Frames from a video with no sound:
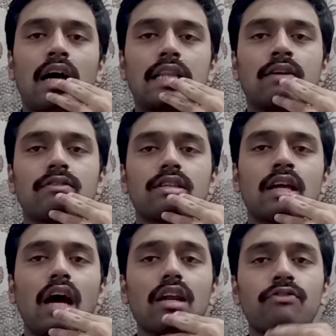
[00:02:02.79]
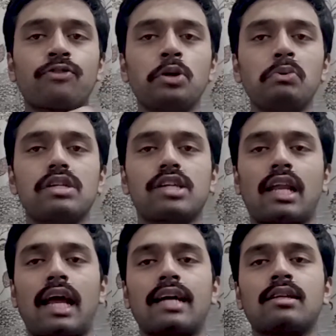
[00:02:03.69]
there are a few which I
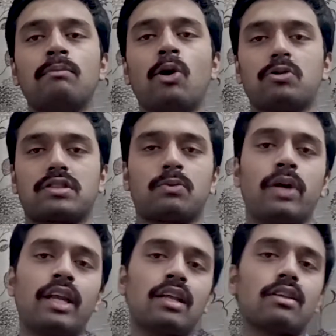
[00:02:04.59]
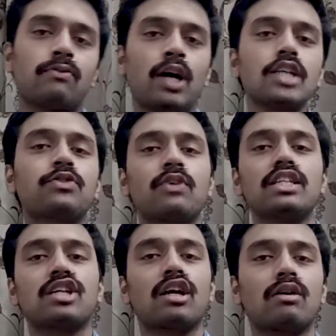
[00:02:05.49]
like the most, wherein the first
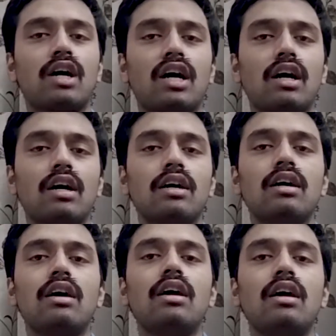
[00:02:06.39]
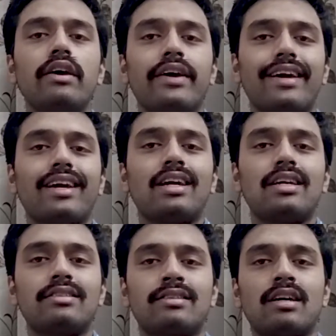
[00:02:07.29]
feature is